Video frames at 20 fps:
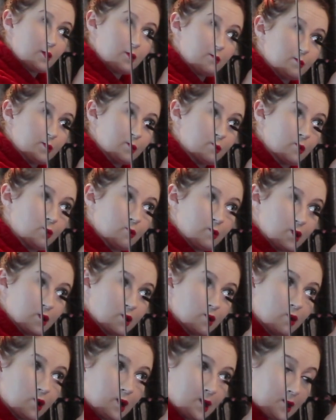in my
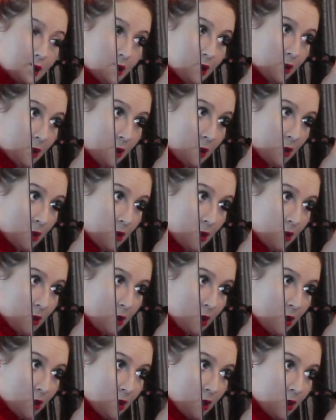waterline.
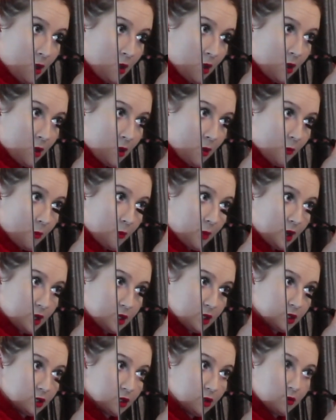But
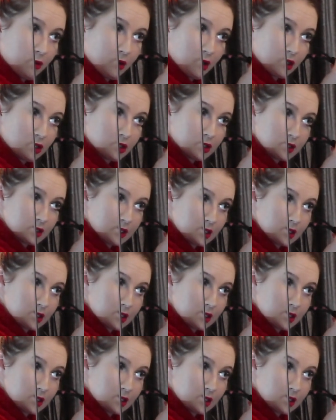you know what, I just